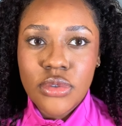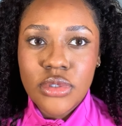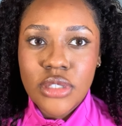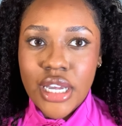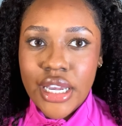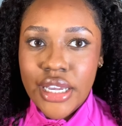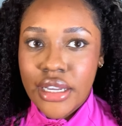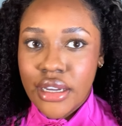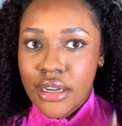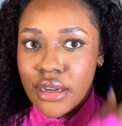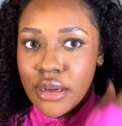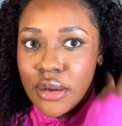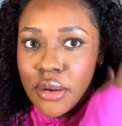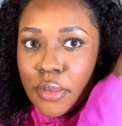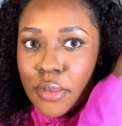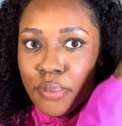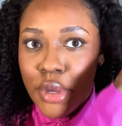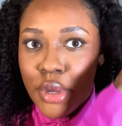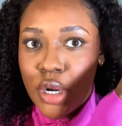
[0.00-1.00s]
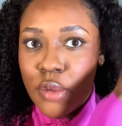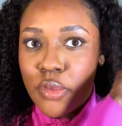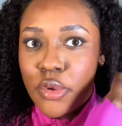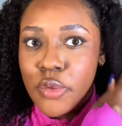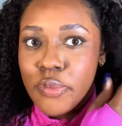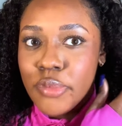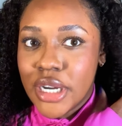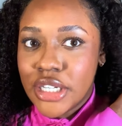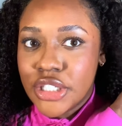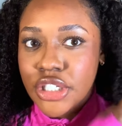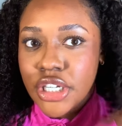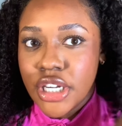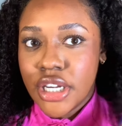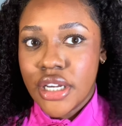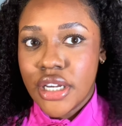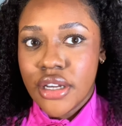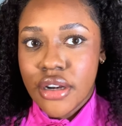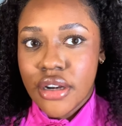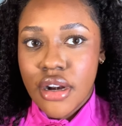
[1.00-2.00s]
like a minimal
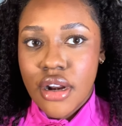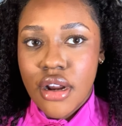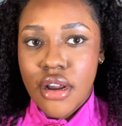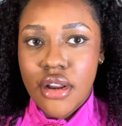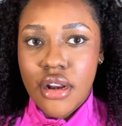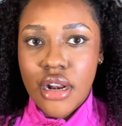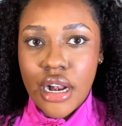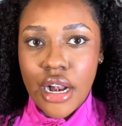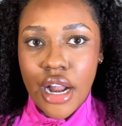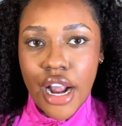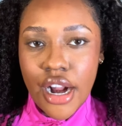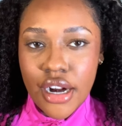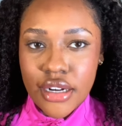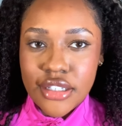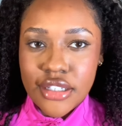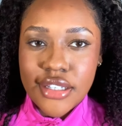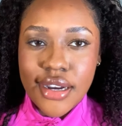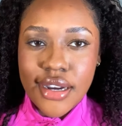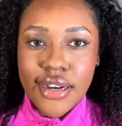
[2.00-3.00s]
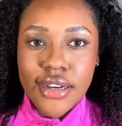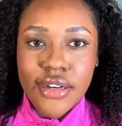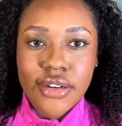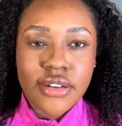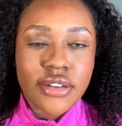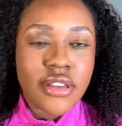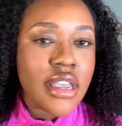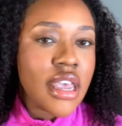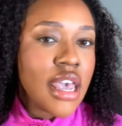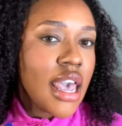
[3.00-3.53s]
budget hairstyle.